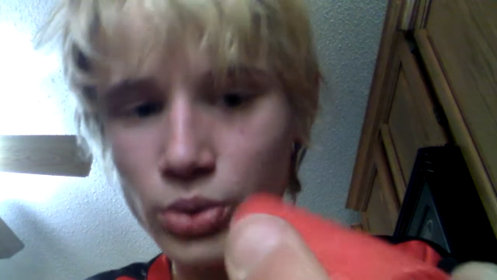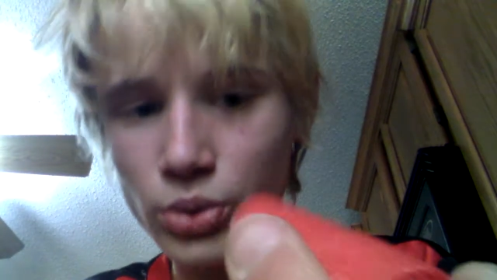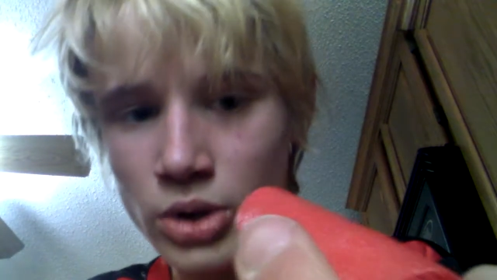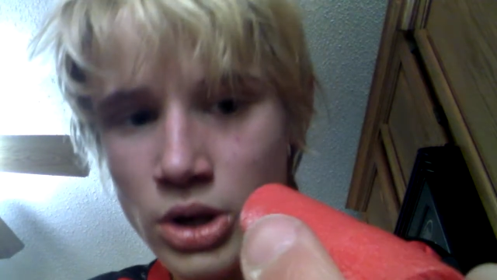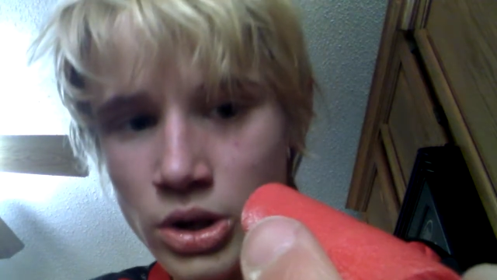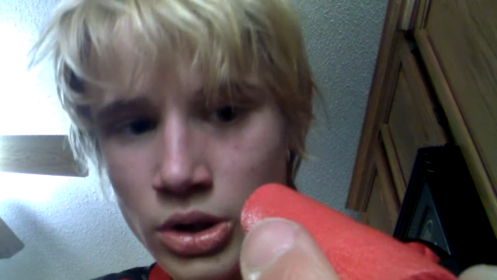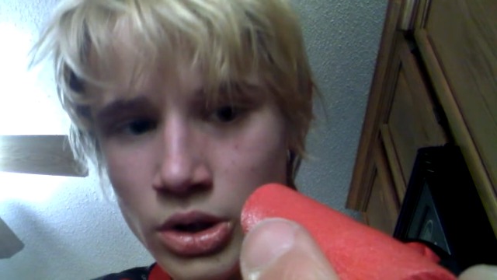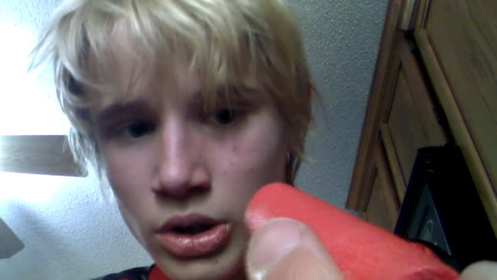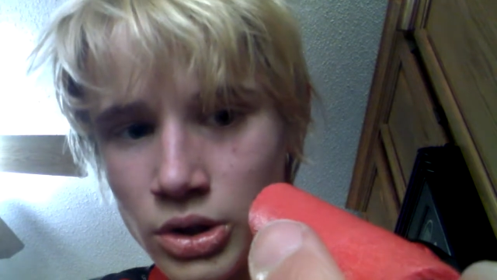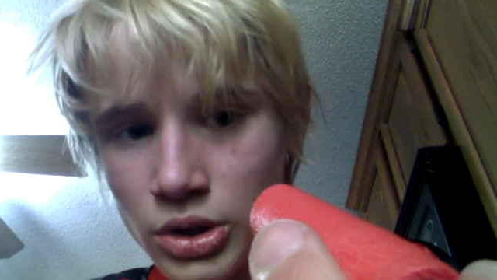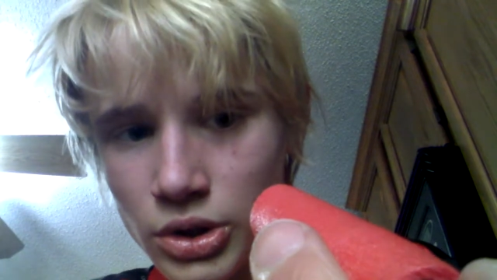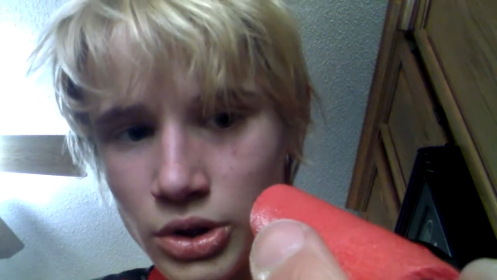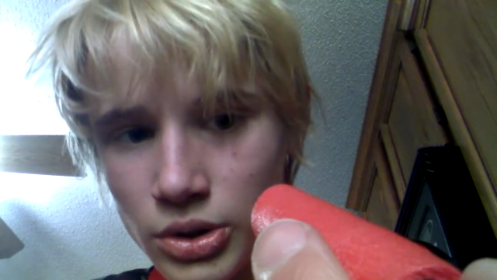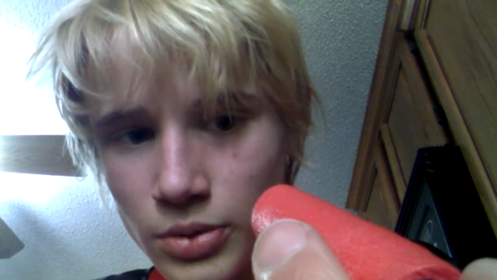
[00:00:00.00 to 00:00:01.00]
I guess,
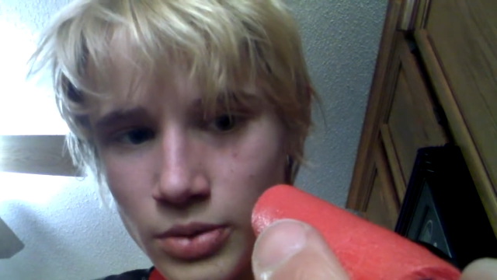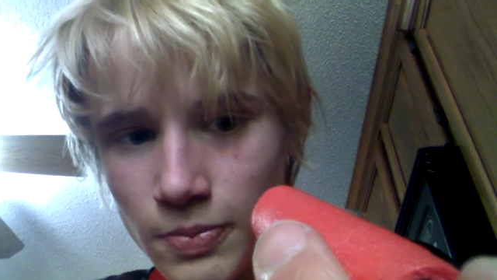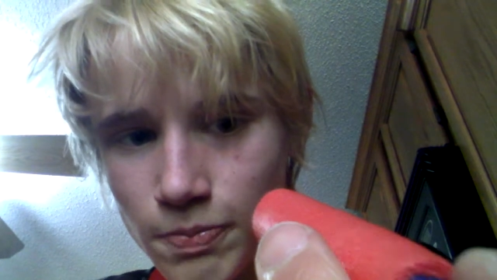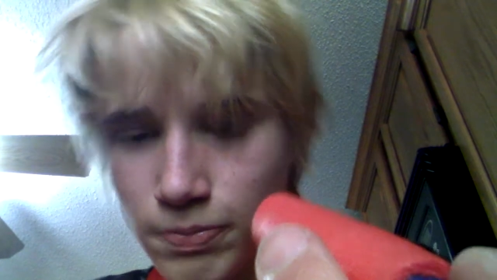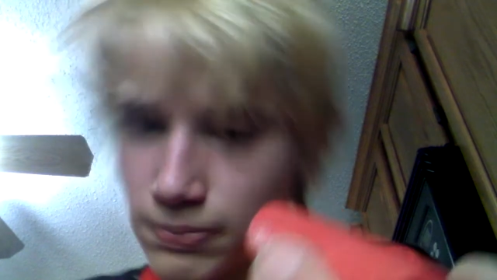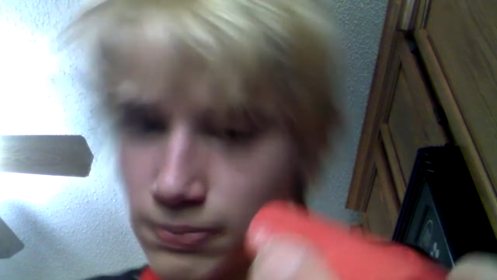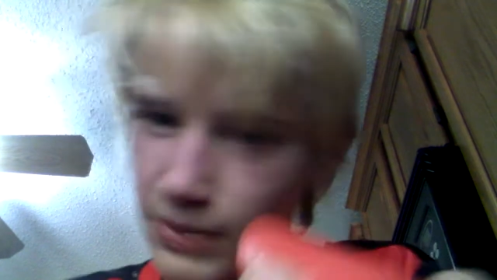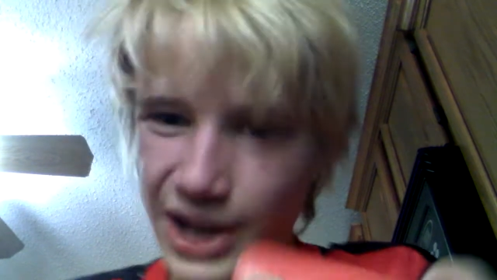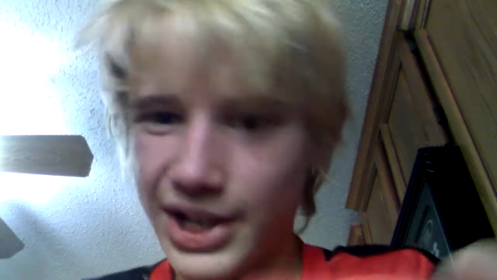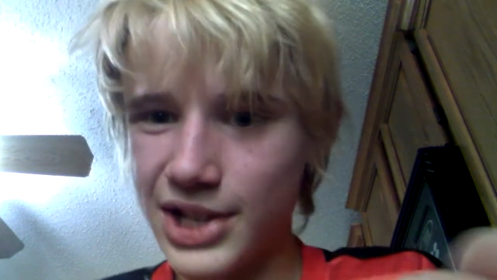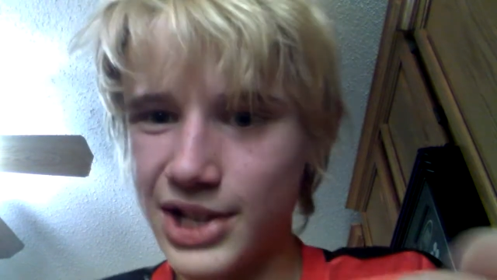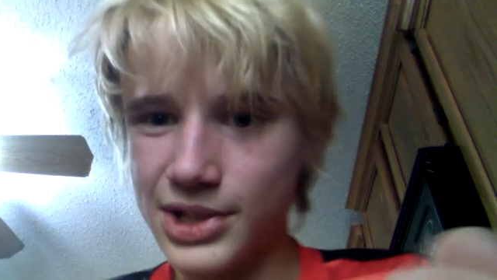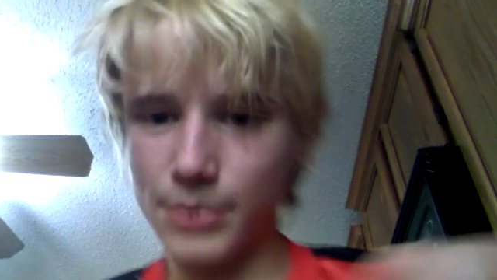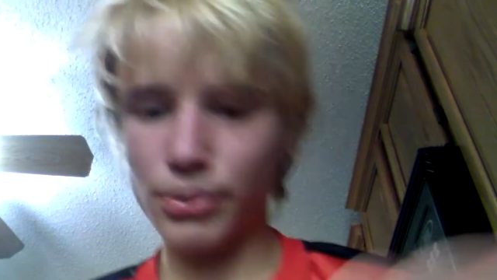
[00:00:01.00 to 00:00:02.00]
pretty cool is when you're
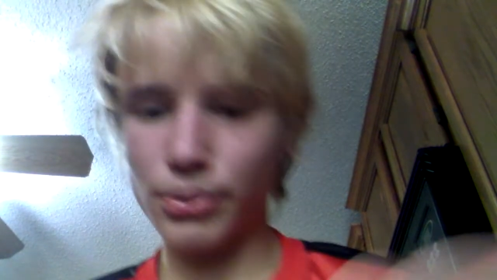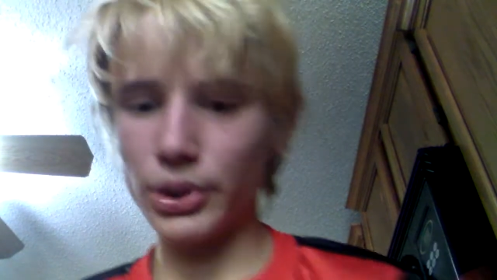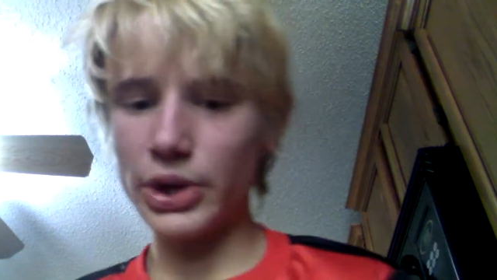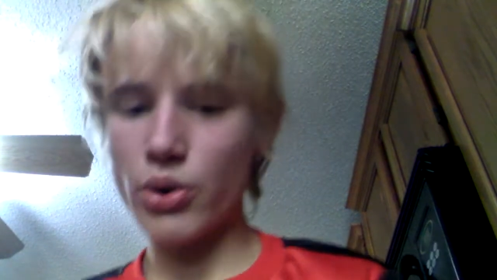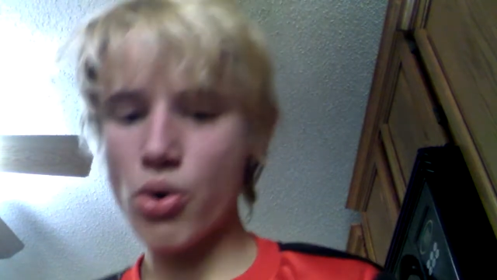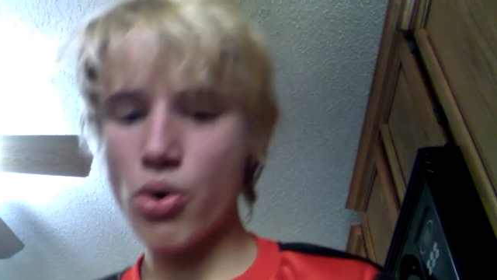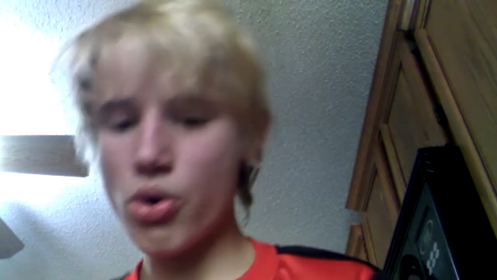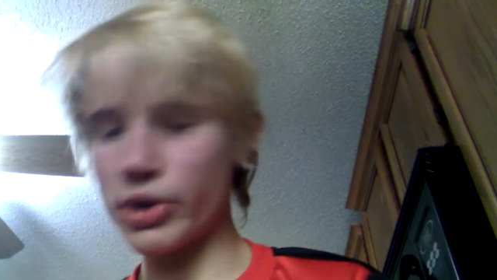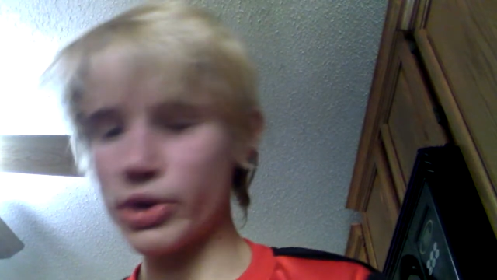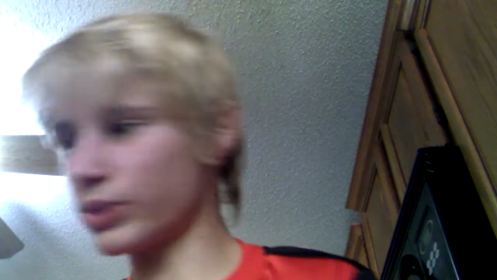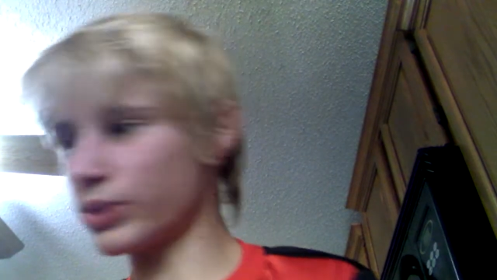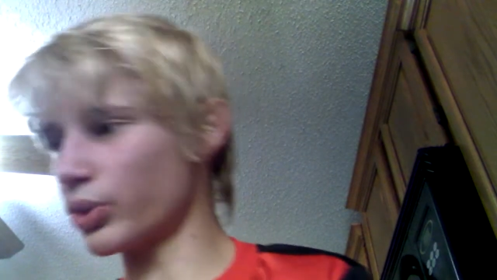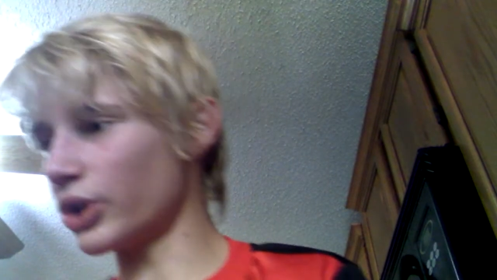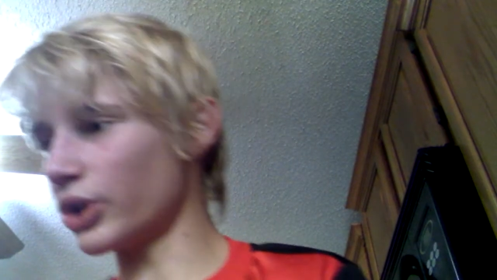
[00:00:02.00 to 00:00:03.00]
not using it, you
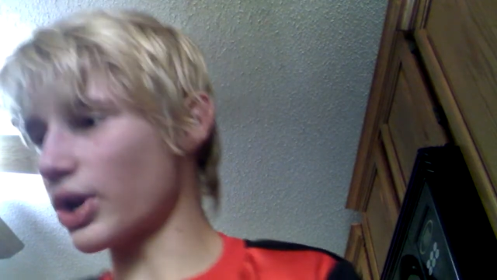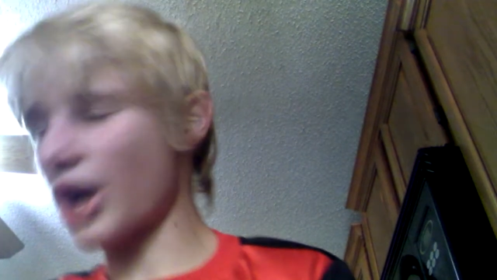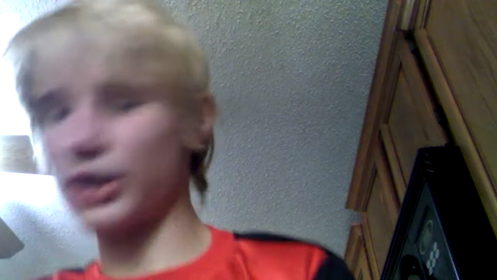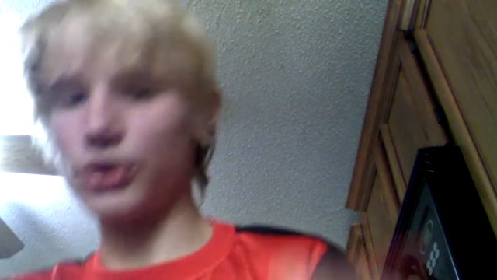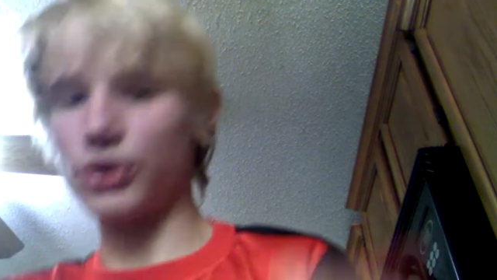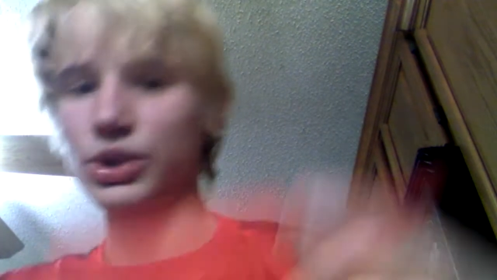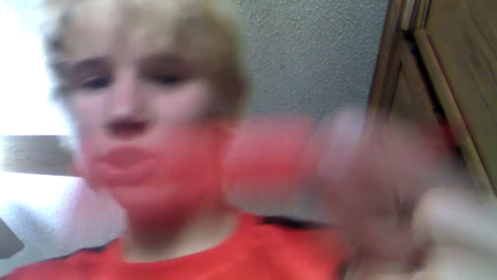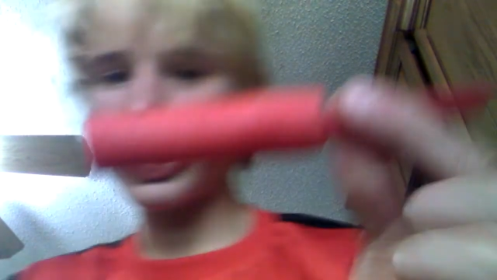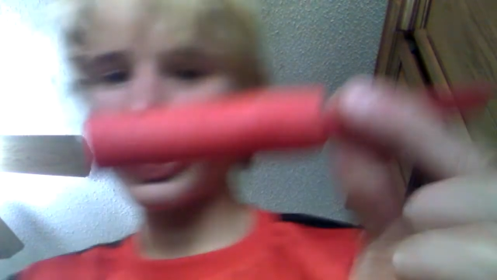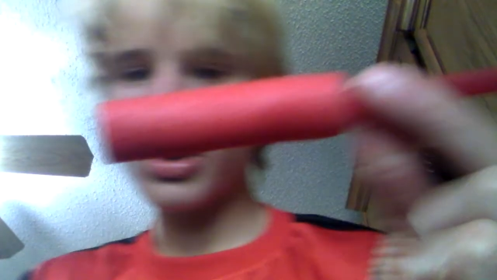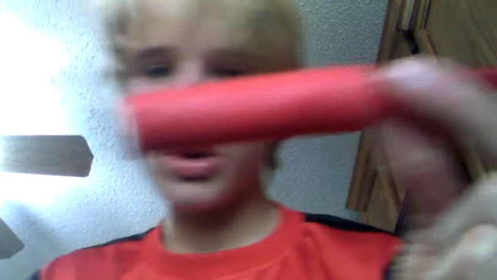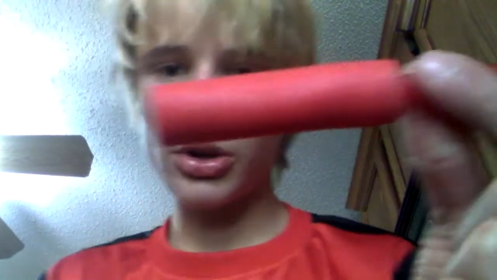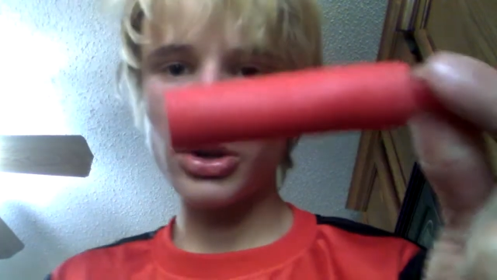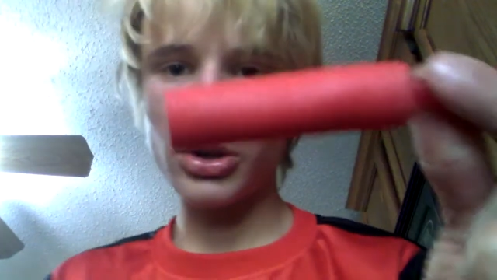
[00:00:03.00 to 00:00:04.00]
can just
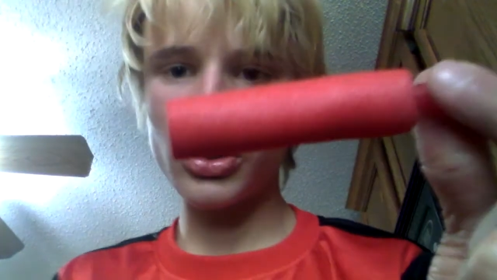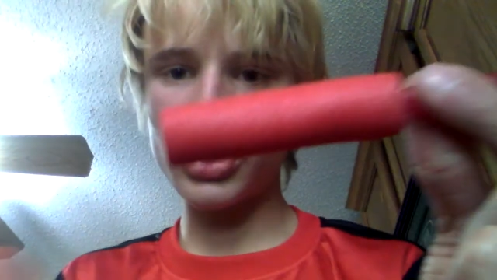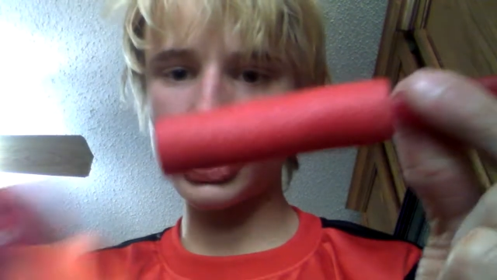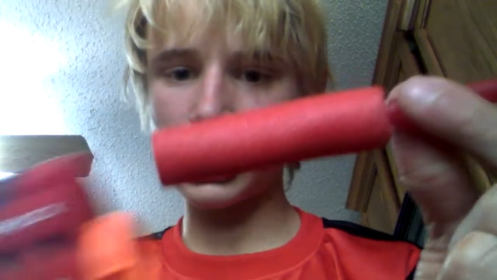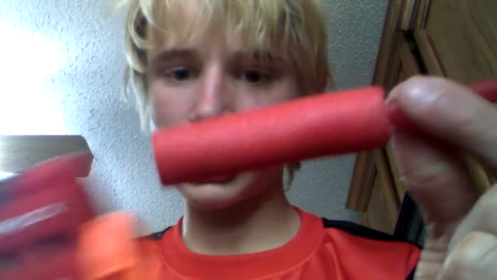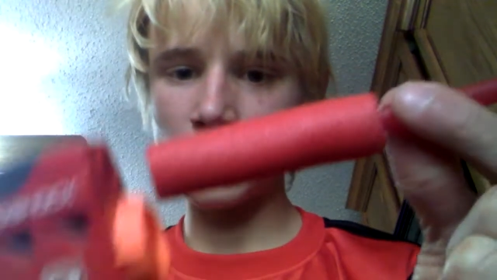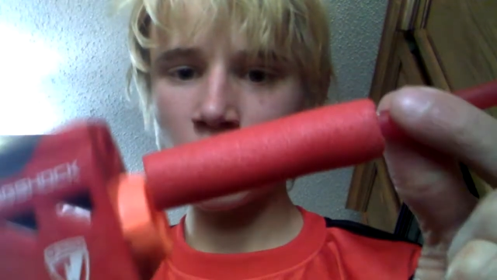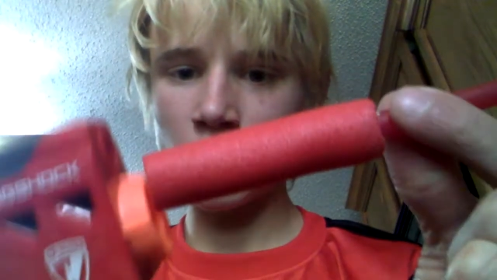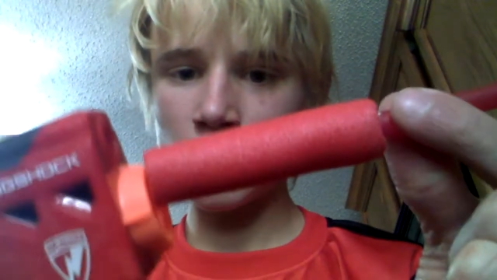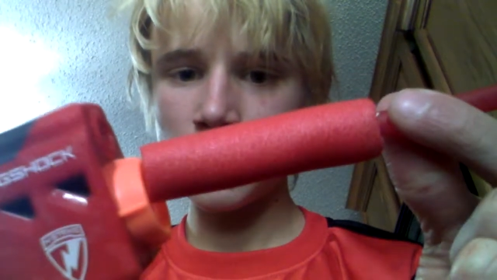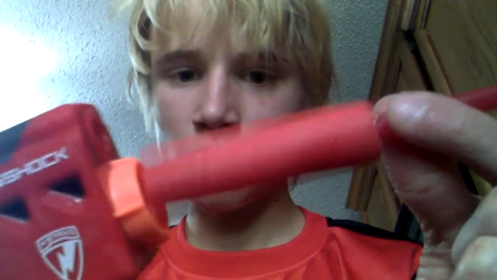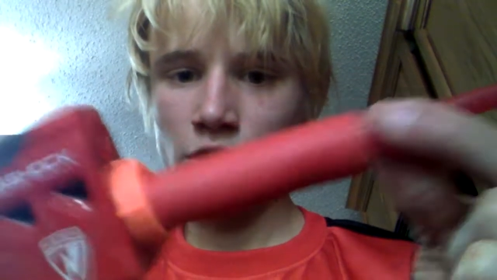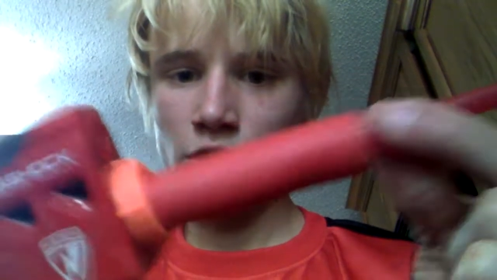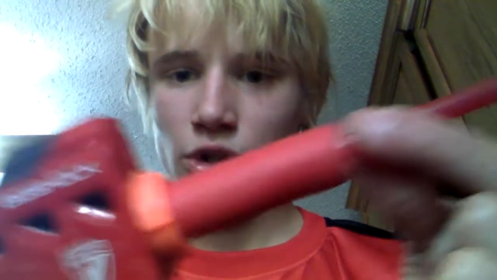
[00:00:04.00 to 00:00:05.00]
set it in your gun,
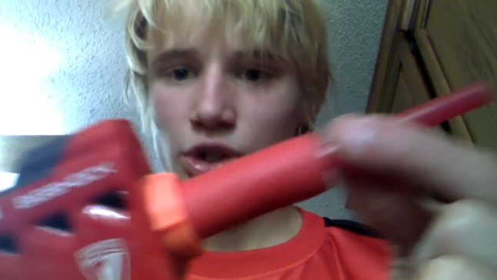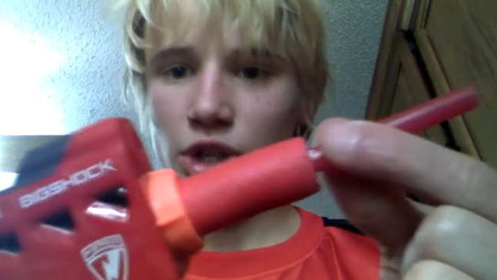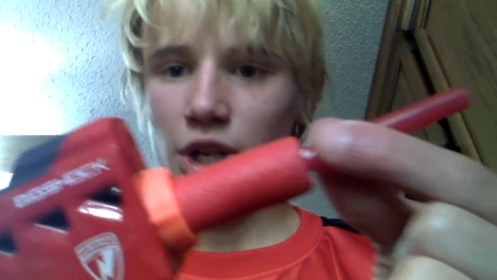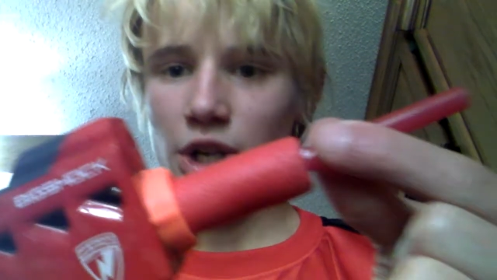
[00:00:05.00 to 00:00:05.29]
right?